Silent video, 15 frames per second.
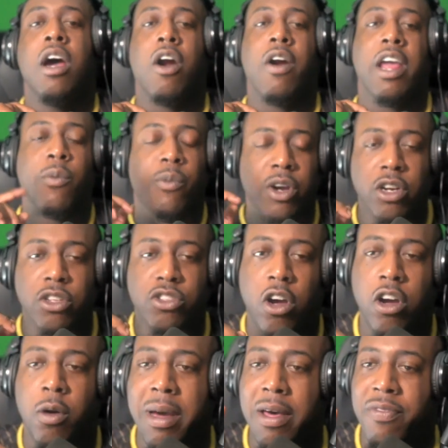All right, and we're going to
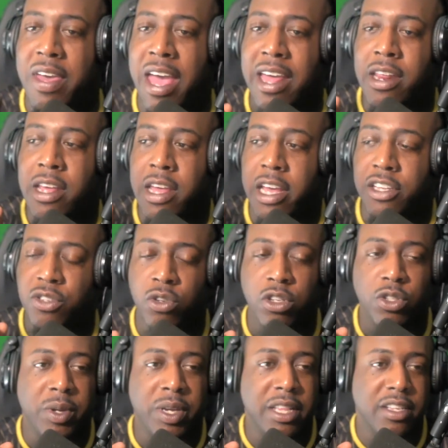talk about that as soon
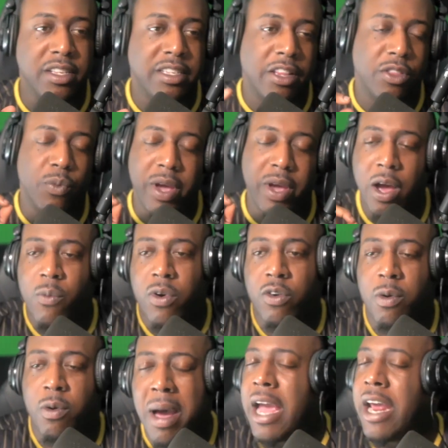as we get this out the way. I
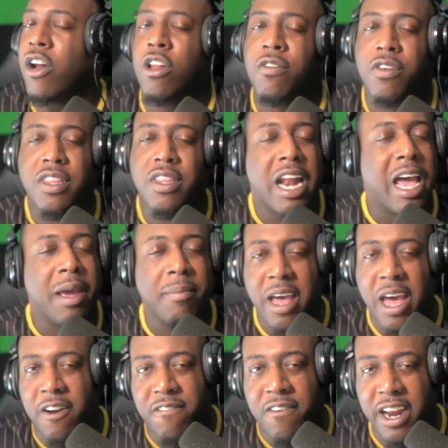want to remind all of you that I am
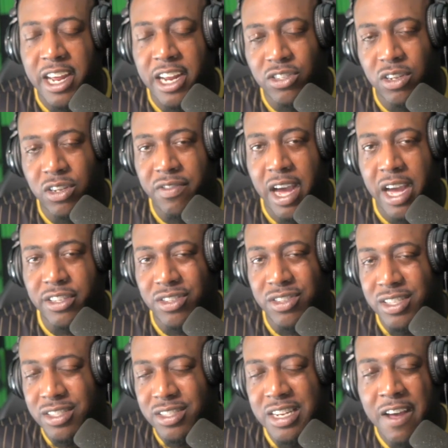not a financial advisor.
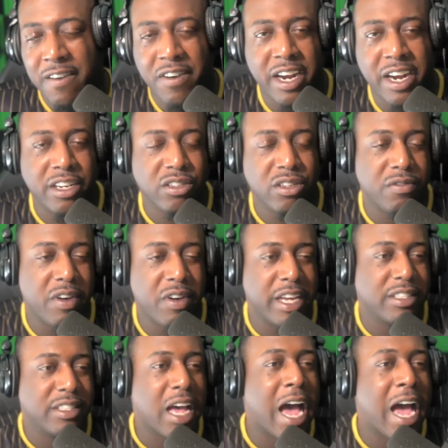This is not financial
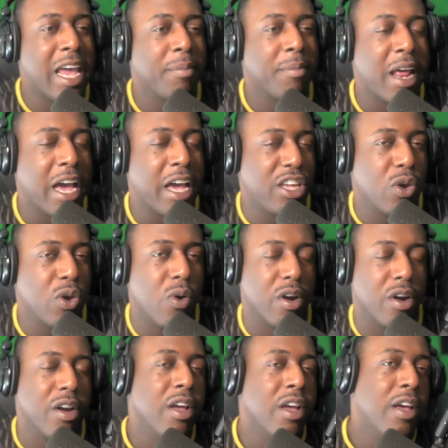advice. I am not
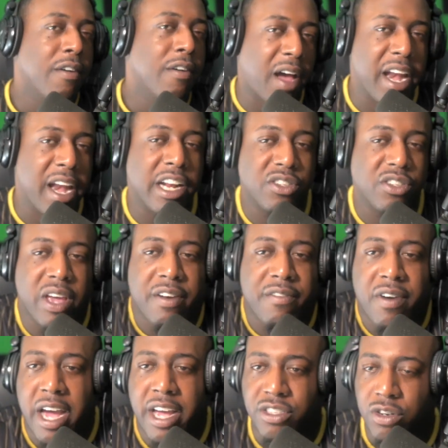your financial
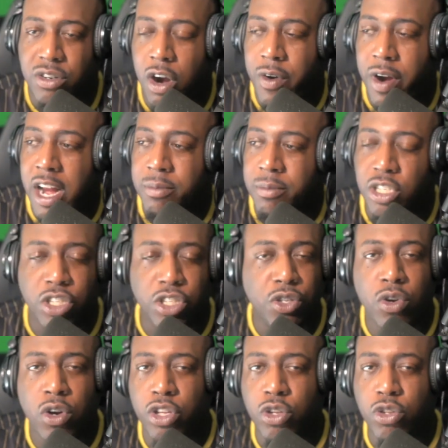advisor. All right, I'm just
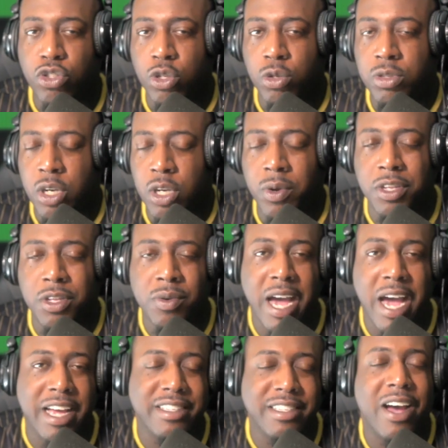dude on YouTube showing you
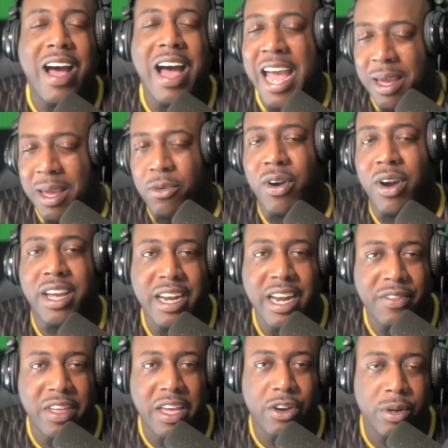guys how I am cranking
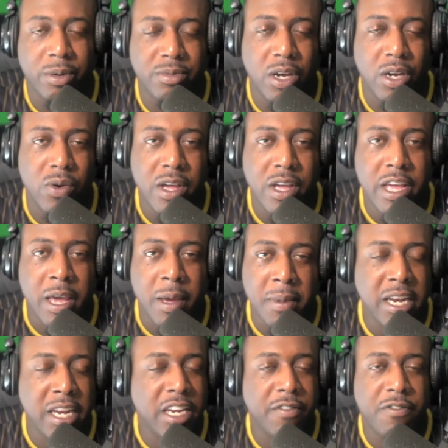out that crypto in
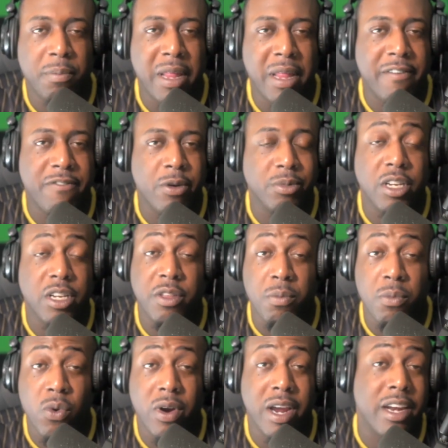many different platforms,
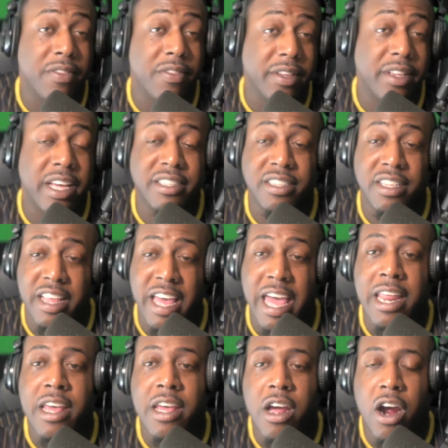nothing more and nothing less than
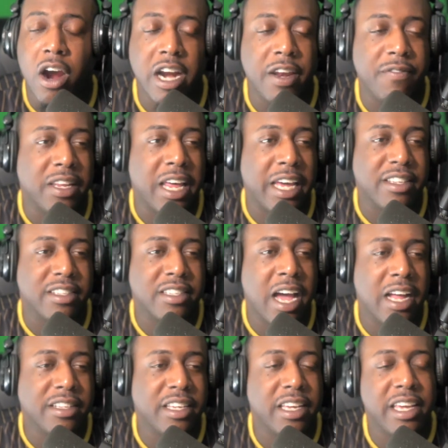that. All right. If you like this
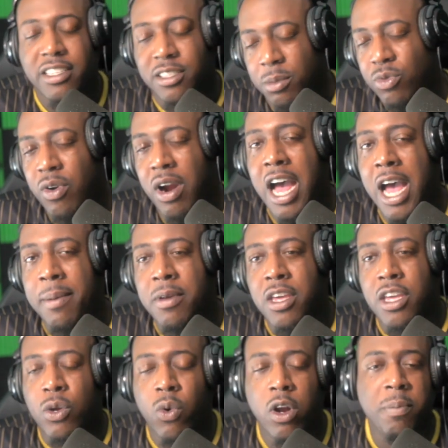content, hit subscribe. If
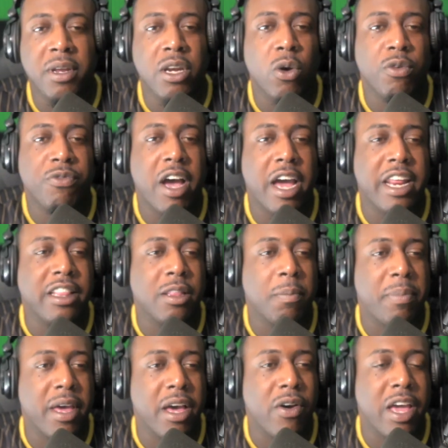you want to be notified, hit the
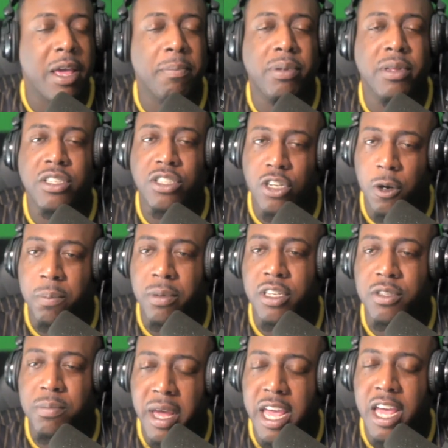bell. And please, sir,
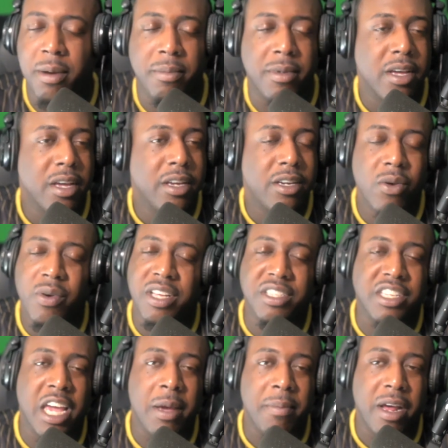please, ma'am, don't get
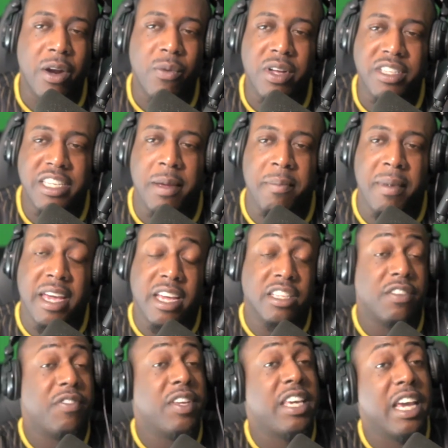scammed by the WhatsApp man.
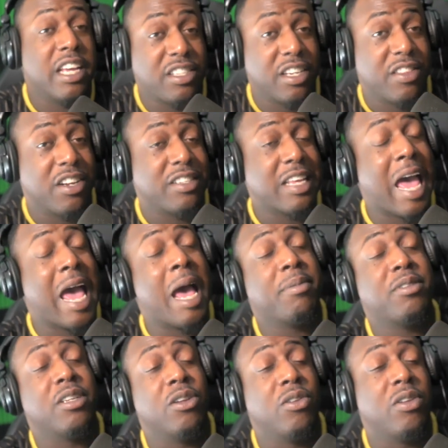Because if he gets you, there's
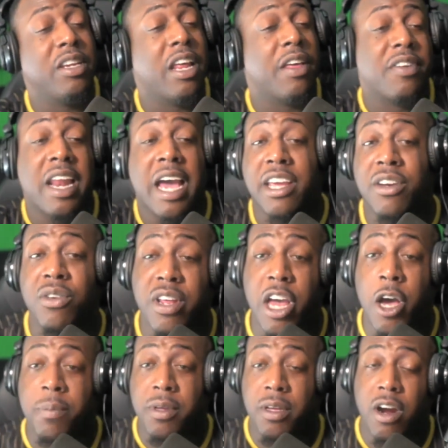absolutely nothing I can do to
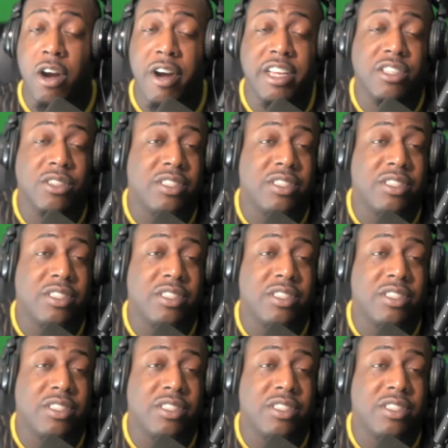help you. All right.